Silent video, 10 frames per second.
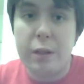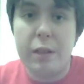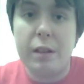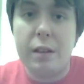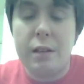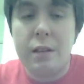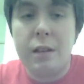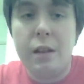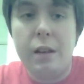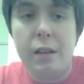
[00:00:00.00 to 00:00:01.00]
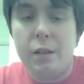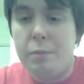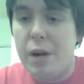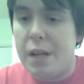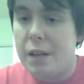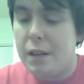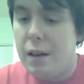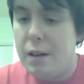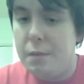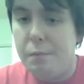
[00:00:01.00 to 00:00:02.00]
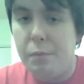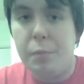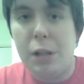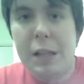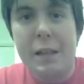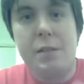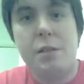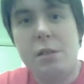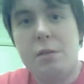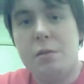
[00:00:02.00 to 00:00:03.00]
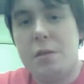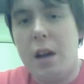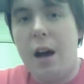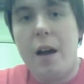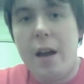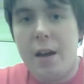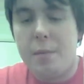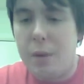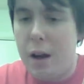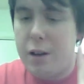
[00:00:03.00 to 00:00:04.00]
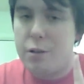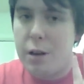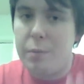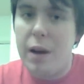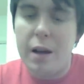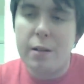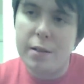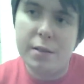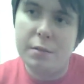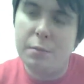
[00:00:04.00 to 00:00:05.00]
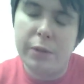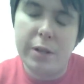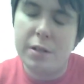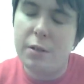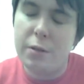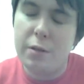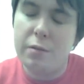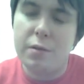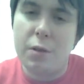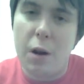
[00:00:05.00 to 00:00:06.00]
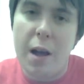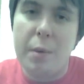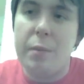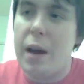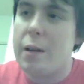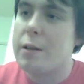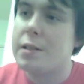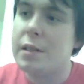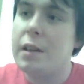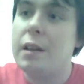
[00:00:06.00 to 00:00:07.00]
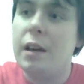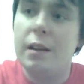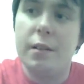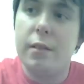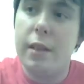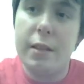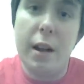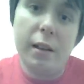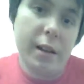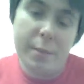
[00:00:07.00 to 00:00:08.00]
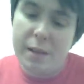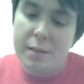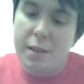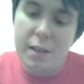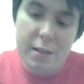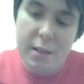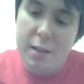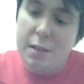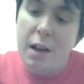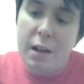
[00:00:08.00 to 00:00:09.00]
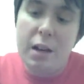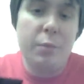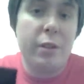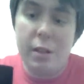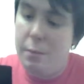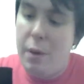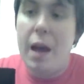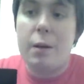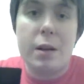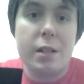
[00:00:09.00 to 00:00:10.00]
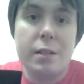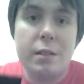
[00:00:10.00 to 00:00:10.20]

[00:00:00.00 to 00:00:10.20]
the money. Please use high amp, high drain batteries. Please don't use crappy batteries. Another thing that I like about this kit is it does not come with any batteries.